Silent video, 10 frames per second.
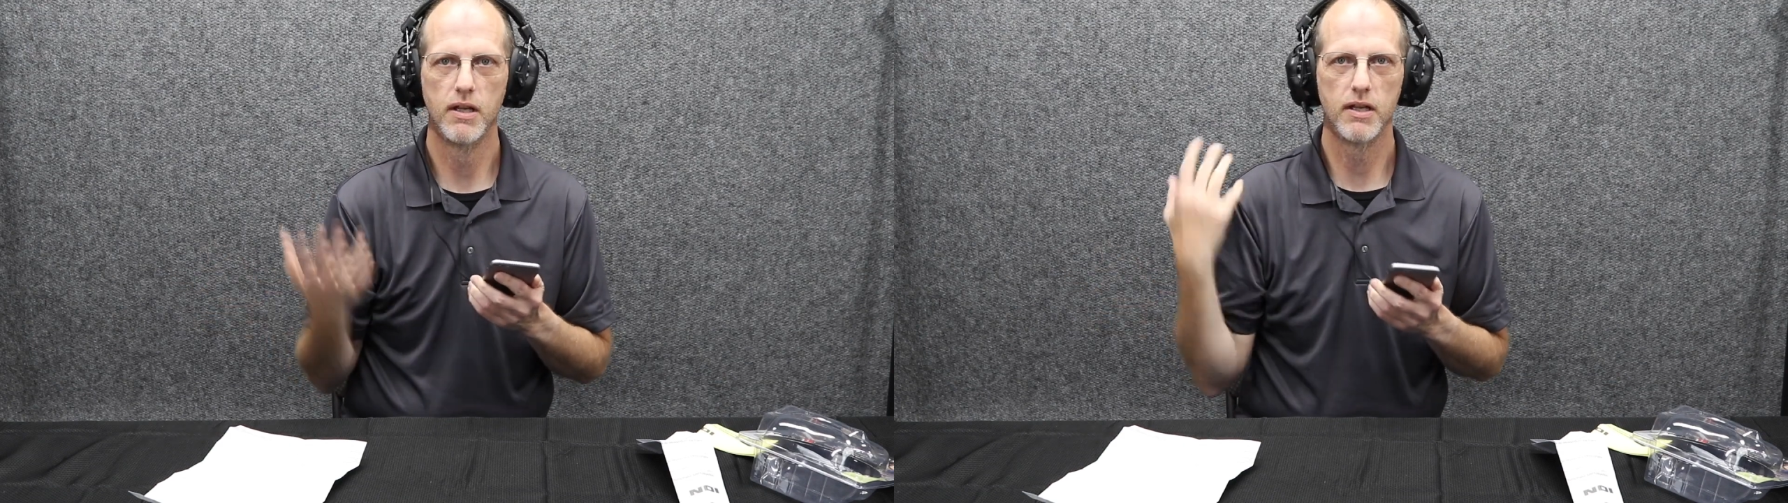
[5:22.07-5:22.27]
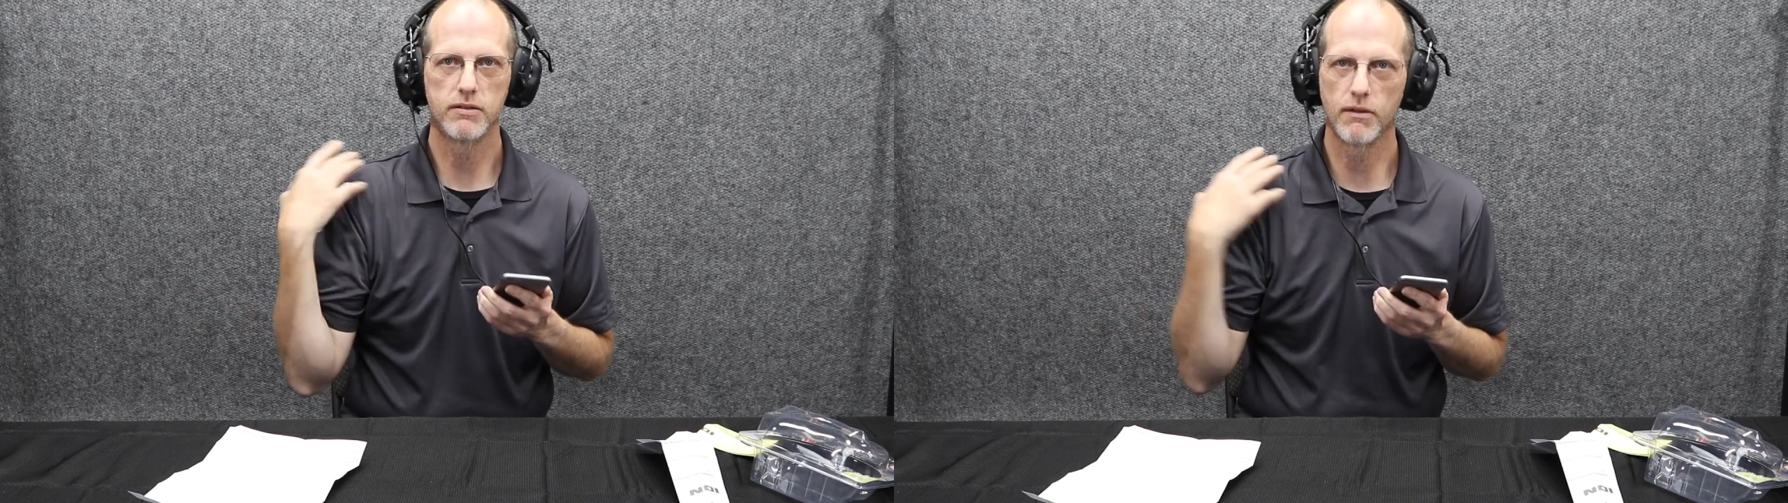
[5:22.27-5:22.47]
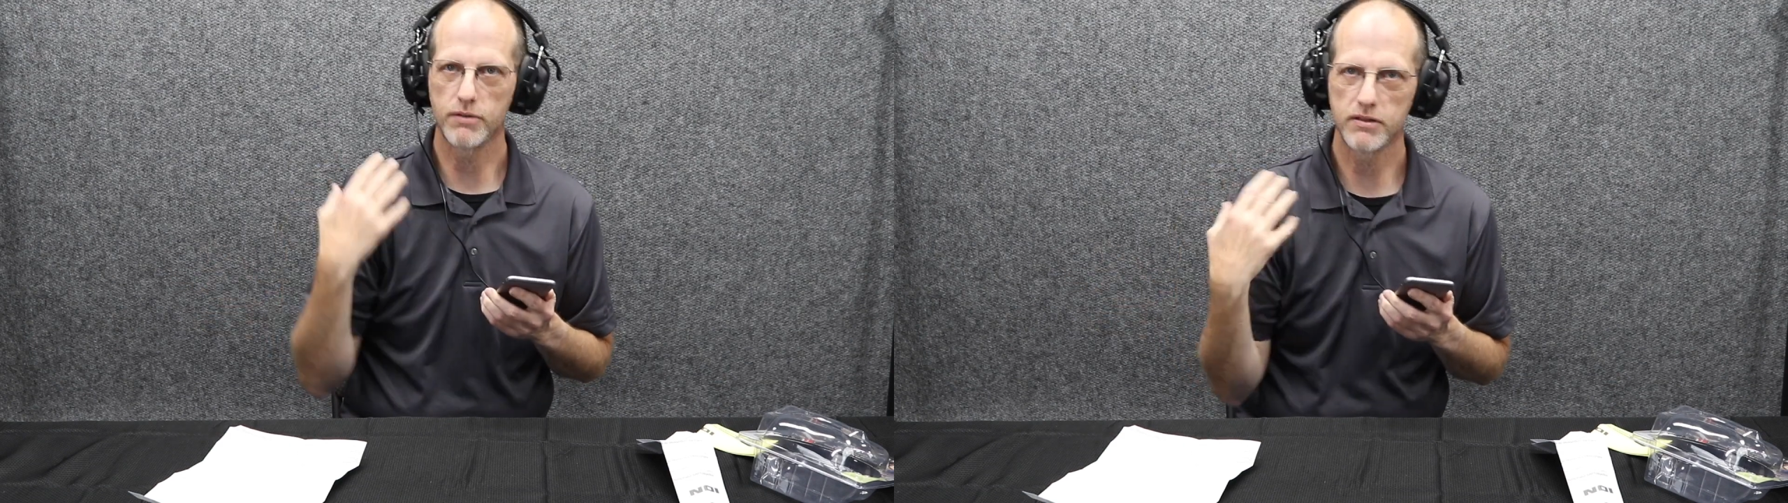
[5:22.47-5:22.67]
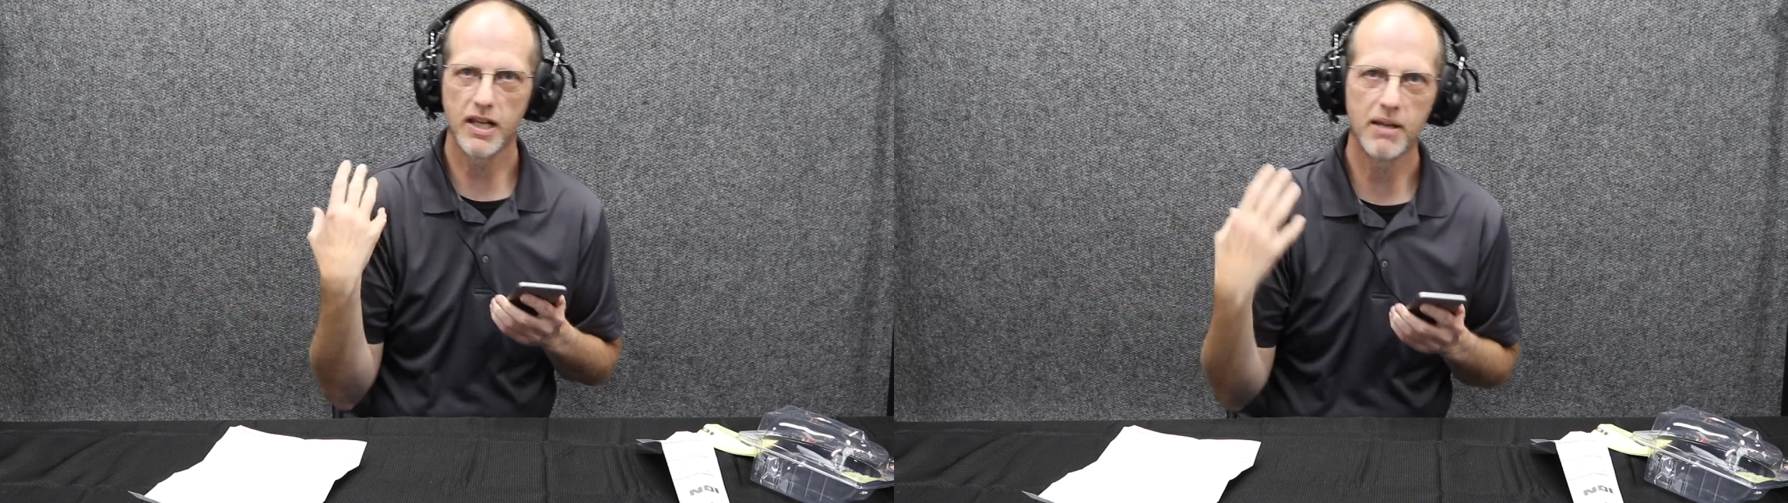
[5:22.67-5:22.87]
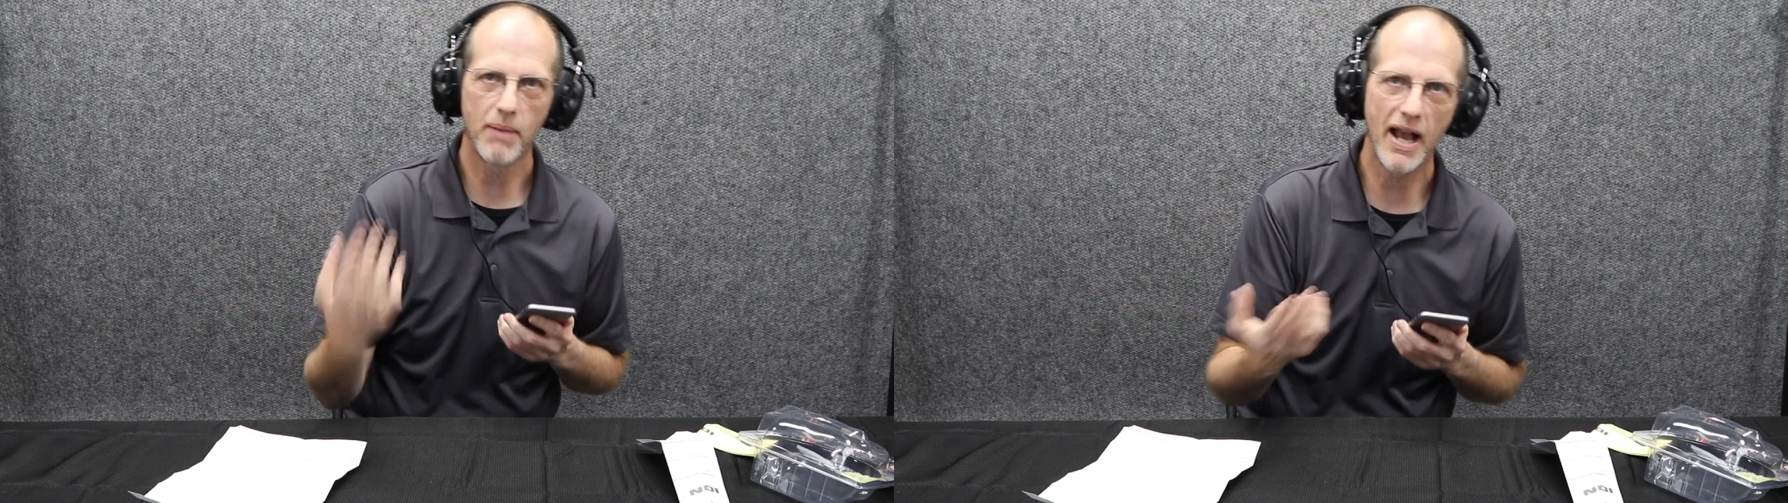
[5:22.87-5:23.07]
So if there's
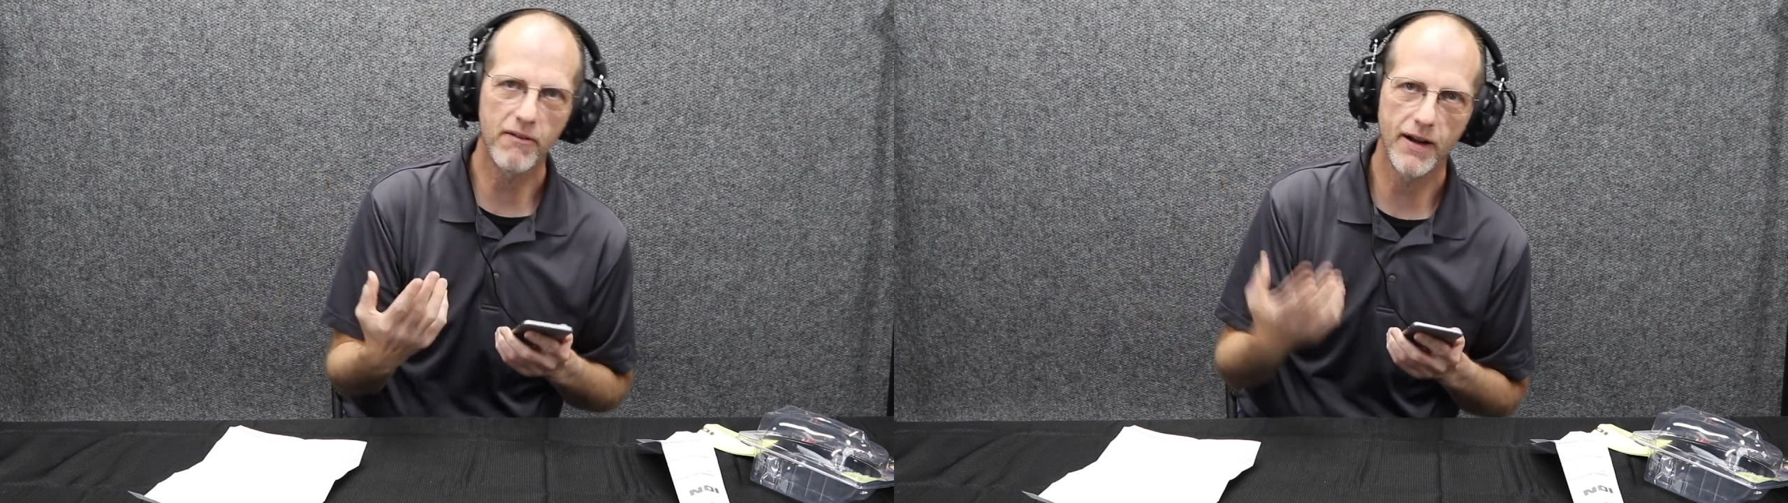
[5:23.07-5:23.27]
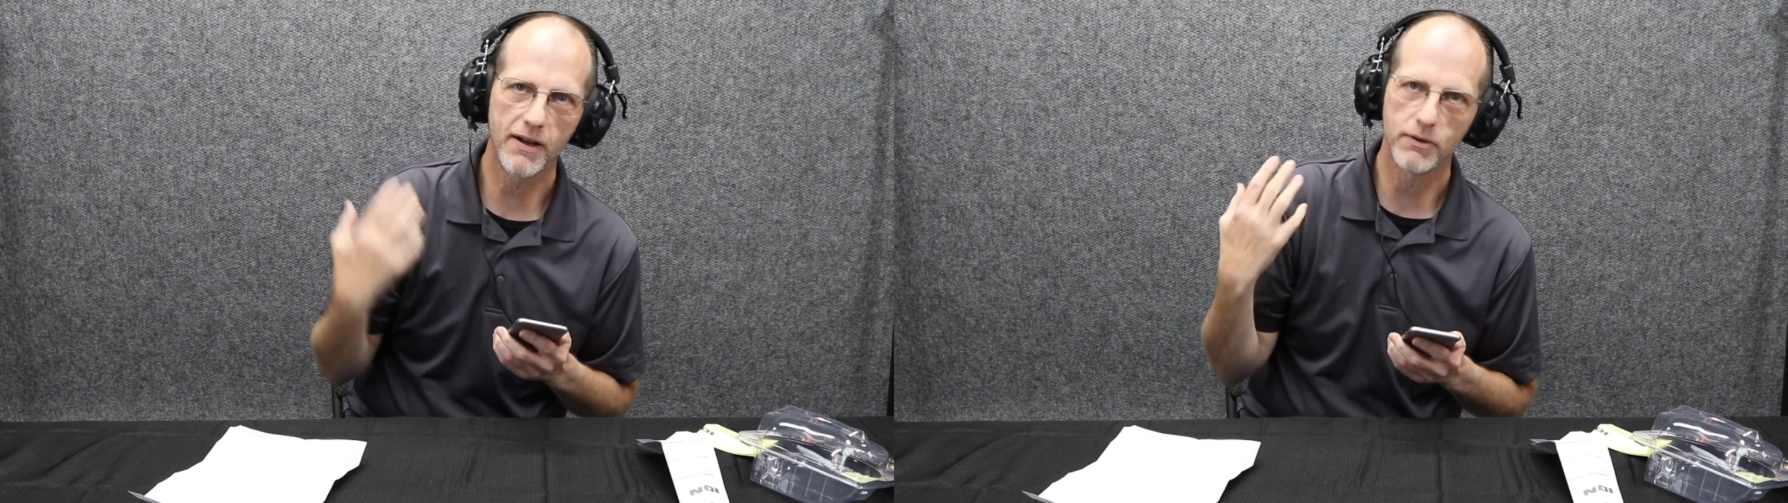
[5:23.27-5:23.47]
any background